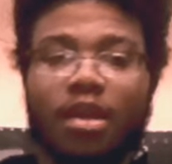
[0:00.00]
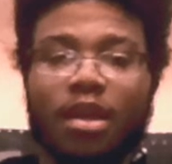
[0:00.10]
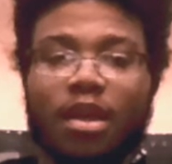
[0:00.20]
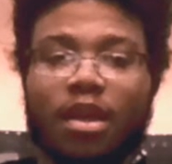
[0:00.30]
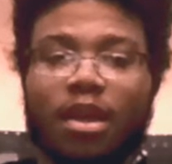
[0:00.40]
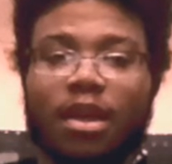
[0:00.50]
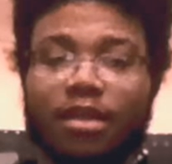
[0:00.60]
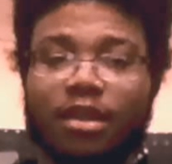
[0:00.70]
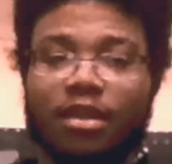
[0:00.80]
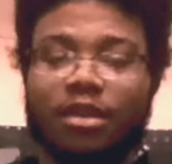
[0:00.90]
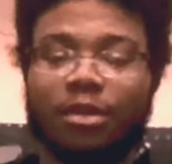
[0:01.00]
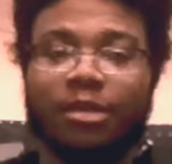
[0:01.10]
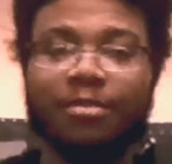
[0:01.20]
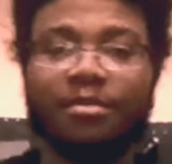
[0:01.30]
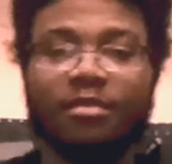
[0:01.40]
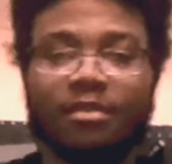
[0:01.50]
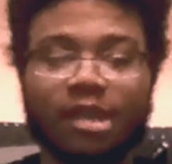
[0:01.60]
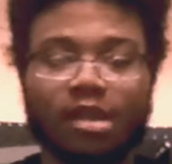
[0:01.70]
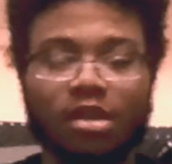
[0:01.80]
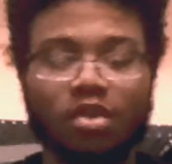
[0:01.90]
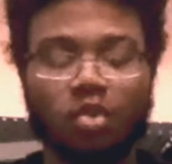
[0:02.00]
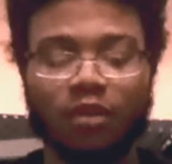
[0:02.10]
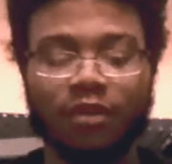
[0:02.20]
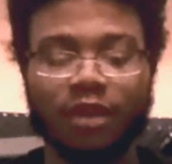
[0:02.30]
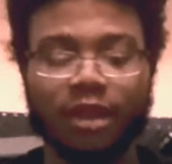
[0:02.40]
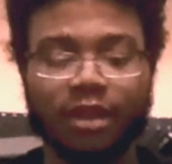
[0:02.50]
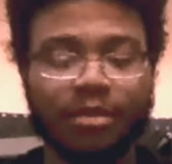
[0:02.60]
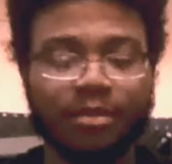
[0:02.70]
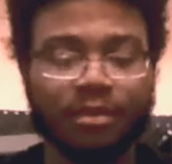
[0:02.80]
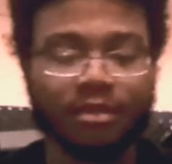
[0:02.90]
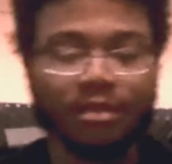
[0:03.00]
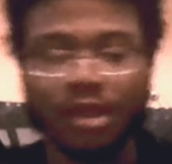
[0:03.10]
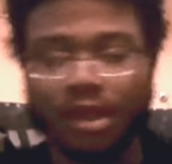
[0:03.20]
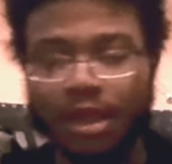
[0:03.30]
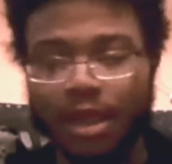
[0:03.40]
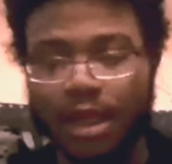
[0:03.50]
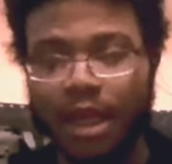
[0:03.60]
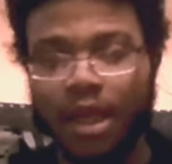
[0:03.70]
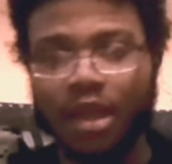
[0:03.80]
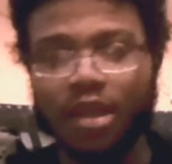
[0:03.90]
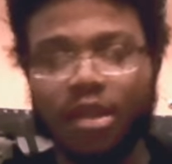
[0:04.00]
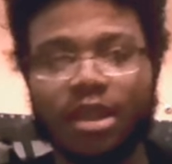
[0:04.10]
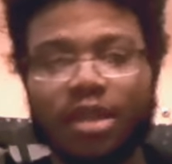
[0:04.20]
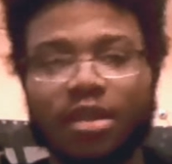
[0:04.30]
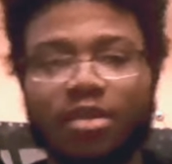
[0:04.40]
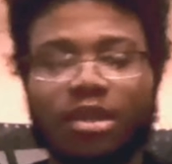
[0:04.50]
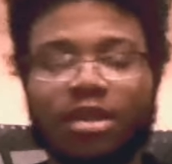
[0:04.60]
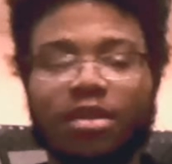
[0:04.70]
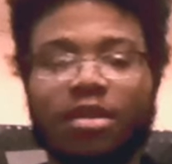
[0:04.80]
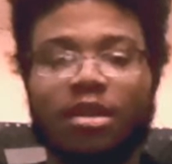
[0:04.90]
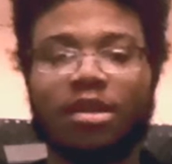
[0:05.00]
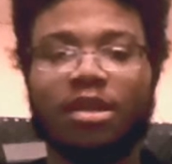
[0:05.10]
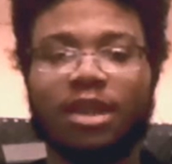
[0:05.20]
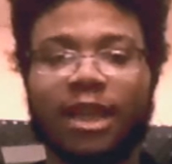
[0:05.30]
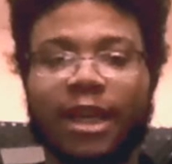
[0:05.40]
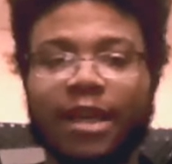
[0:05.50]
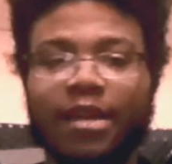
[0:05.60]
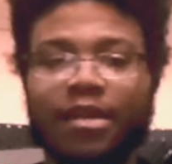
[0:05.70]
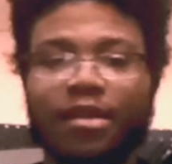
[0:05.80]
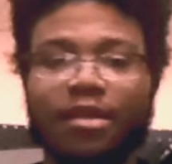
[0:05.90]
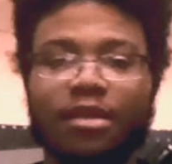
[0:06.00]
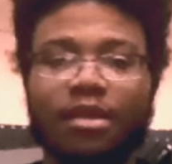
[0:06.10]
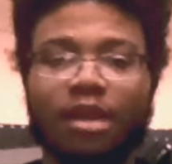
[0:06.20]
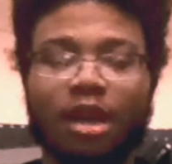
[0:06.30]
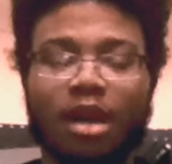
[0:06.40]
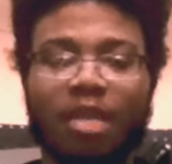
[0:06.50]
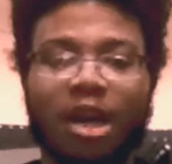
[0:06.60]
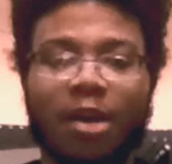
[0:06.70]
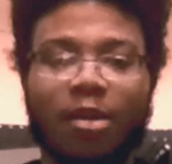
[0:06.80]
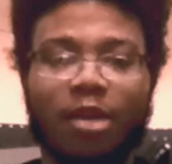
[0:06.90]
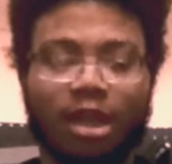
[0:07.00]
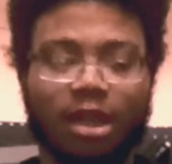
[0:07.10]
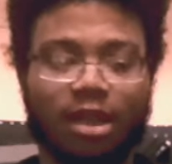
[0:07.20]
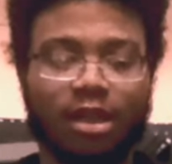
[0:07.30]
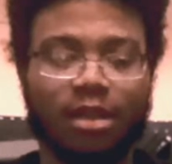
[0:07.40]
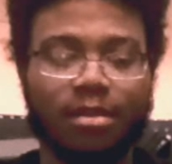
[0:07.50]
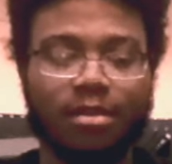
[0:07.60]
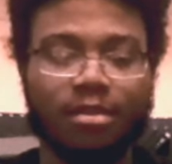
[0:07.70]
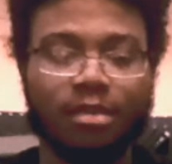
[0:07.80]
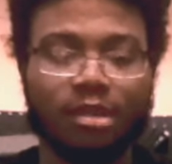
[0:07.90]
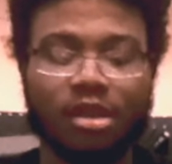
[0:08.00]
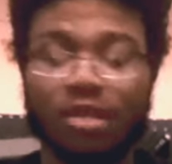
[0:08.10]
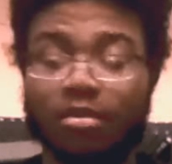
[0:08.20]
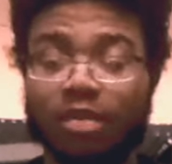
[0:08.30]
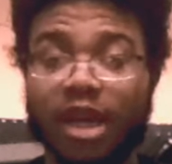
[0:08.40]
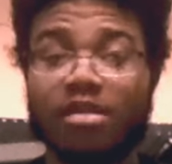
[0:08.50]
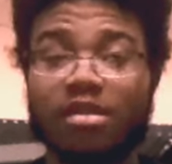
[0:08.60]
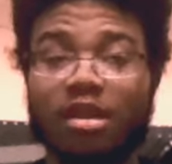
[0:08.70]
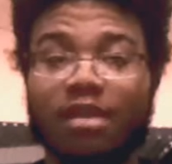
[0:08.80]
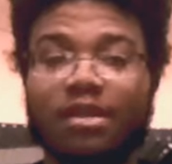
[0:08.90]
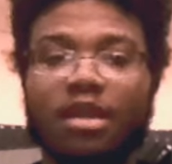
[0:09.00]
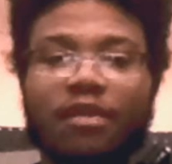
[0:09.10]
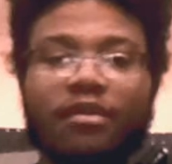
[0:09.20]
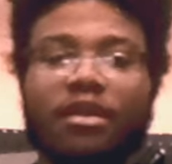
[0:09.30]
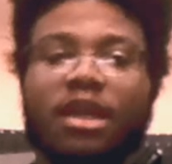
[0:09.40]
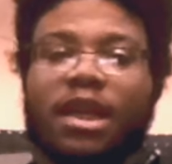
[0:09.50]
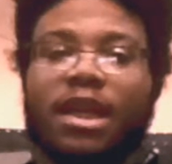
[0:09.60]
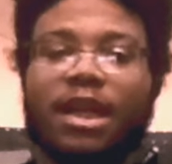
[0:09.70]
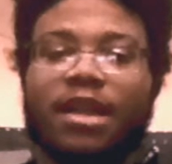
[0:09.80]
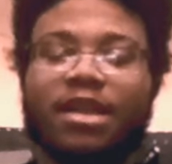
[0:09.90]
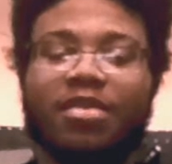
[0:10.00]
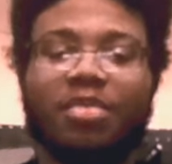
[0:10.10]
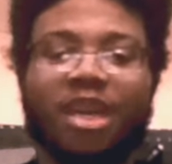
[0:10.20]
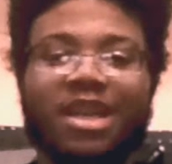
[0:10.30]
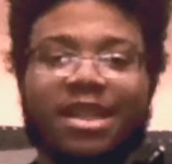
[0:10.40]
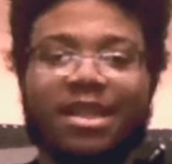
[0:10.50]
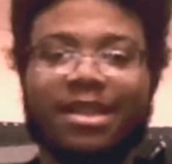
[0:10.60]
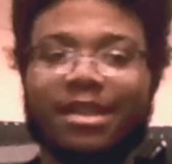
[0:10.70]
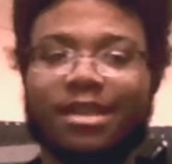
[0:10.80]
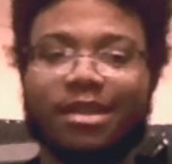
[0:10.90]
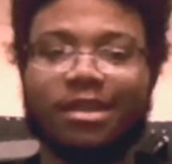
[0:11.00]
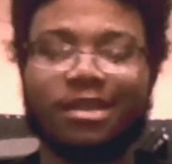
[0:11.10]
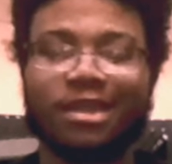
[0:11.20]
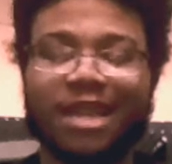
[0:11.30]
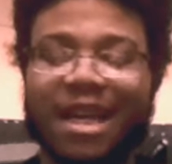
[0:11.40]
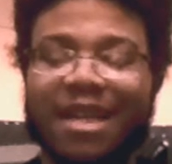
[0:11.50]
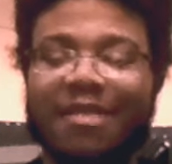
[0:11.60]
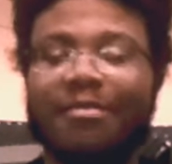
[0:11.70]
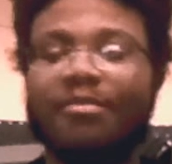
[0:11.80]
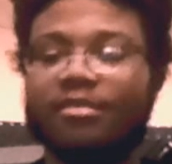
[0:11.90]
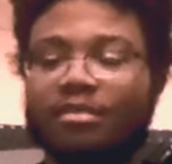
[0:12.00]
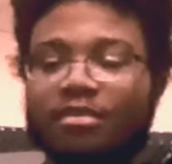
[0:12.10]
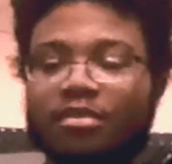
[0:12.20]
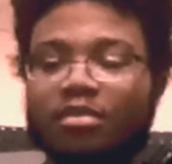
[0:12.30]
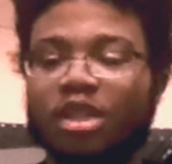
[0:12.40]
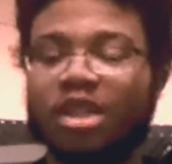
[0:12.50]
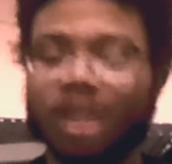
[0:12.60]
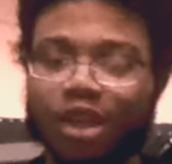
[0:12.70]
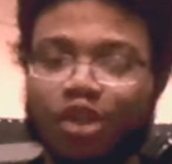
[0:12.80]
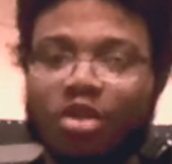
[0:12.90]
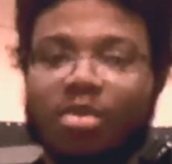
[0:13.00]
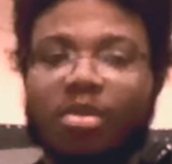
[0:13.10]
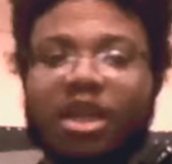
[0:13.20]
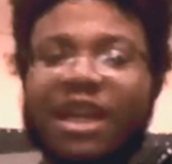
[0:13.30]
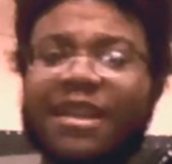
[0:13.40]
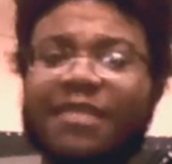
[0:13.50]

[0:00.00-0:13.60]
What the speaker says: Hey, how y'all doing? It's Wolf here, and I just want to talk today about some airsoft stuff. Kind of your basics, not essential, but